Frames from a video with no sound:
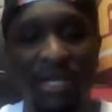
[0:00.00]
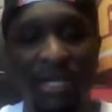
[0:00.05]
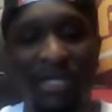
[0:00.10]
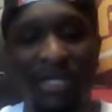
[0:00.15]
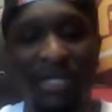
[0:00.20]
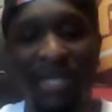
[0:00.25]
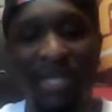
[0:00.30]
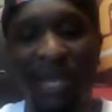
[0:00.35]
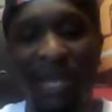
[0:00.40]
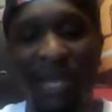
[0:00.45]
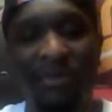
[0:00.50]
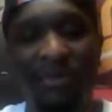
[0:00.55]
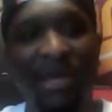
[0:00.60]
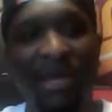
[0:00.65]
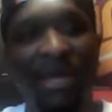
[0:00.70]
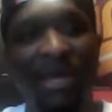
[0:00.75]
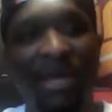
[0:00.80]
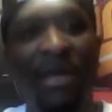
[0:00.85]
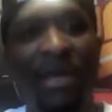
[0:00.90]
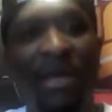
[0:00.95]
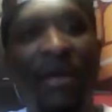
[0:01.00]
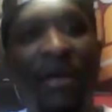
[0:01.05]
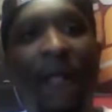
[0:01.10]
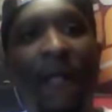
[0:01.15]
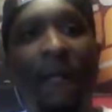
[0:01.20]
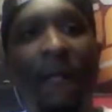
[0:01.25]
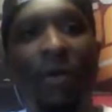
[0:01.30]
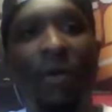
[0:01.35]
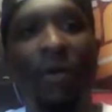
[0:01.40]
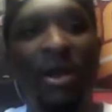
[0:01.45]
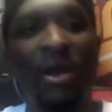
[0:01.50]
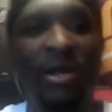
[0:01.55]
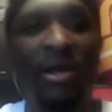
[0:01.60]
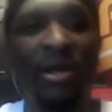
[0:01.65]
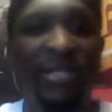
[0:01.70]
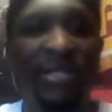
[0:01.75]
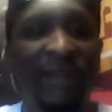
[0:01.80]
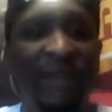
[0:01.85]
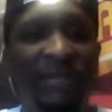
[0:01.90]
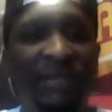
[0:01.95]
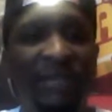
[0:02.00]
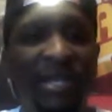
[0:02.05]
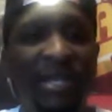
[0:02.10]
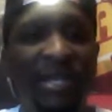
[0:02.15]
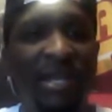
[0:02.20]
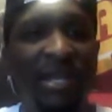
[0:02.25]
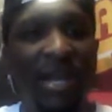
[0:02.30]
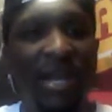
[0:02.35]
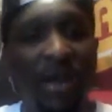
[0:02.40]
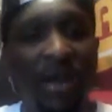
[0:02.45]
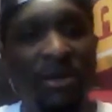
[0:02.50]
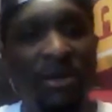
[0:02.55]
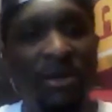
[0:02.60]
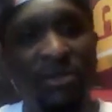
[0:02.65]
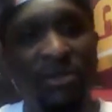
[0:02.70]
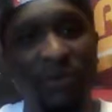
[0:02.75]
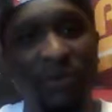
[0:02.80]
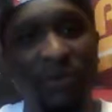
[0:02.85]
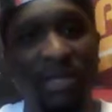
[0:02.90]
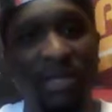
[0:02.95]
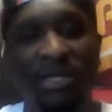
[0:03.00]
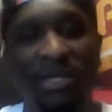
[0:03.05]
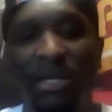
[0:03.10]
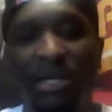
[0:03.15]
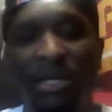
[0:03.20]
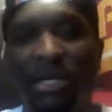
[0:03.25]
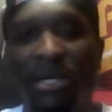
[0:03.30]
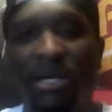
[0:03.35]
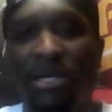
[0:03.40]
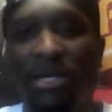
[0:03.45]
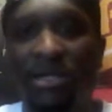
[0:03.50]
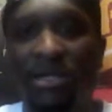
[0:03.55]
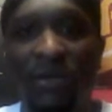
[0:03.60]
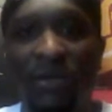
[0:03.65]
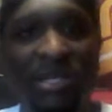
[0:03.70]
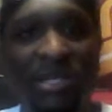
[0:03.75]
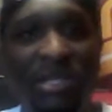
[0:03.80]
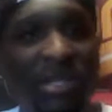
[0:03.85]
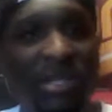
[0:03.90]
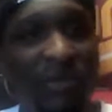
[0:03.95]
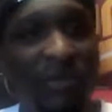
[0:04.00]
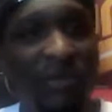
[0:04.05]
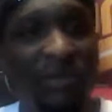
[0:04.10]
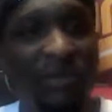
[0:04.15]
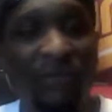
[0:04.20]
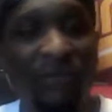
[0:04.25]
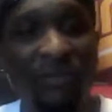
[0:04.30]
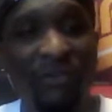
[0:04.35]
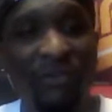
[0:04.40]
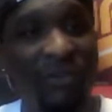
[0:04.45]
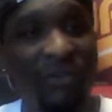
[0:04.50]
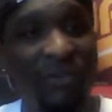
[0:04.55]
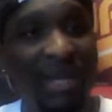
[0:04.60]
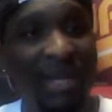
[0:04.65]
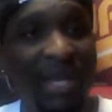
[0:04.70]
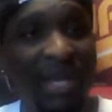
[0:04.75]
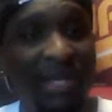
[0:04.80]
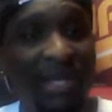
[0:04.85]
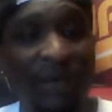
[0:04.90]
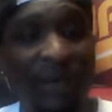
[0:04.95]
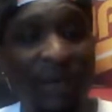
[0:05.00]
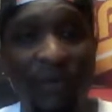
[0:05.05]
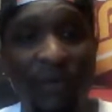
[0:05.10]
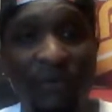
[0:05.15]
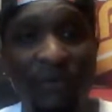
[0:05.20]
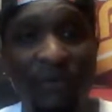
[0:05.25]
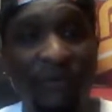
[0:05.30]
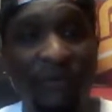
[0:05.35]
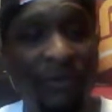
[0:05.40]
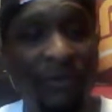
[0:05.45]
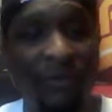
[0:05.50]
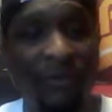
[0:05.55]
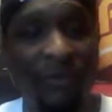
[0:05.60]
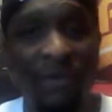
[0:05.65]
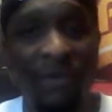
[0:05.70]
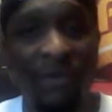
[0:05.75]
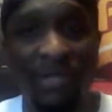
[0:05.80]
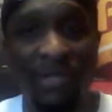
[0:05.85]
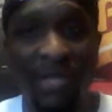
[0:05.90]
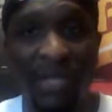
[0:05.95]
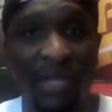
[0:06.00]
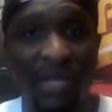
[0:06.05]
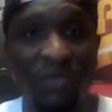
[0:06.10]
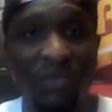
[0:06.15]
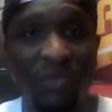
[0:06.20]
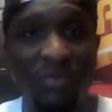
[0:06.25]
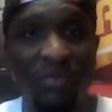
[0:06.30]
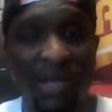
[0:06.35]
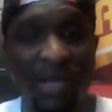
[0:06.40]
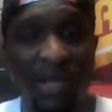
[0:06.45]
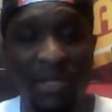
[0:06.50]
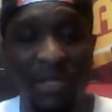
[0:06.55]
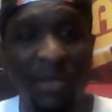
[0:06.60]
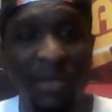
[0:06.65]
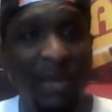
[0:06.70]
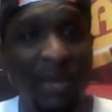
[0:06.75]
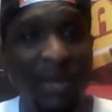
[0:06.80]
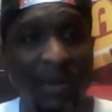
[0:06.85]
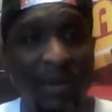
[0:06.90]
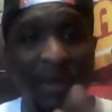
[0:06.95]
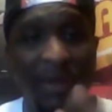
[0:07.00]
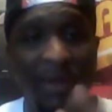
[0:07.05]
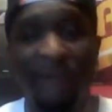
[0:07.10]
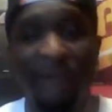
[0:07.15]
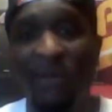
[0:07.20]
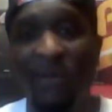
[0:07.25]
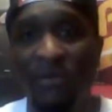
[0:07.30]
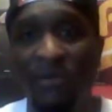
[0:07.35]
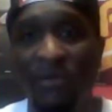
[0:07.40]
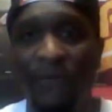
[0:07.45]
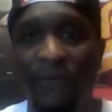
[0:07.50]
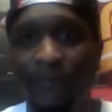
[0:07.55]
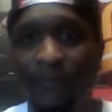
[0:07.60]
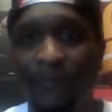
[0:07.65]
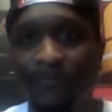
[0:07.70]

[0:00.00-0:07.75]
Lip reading: That's the same play where Jeff Teague hurt his wrist. So he still went to the free throw line, knocked down both free throws, and like a 2 plays later came down like a floater.